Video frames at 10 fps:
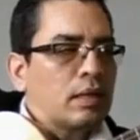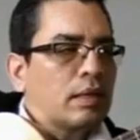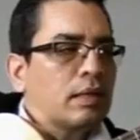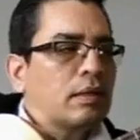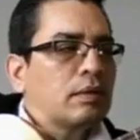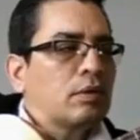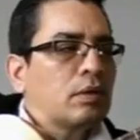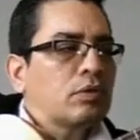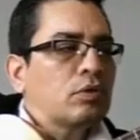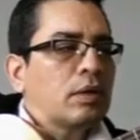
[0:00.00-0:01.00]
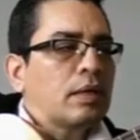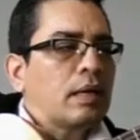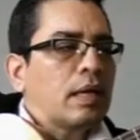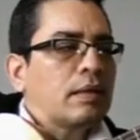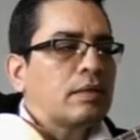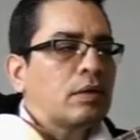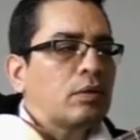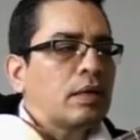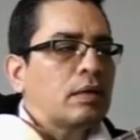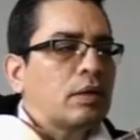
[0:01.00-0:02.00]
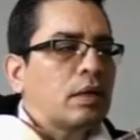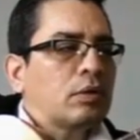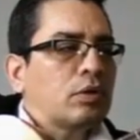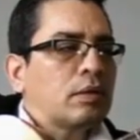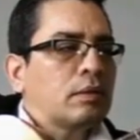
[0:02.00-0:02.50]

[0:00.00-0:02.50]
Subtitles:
and then the 3rd string adds a unique touch.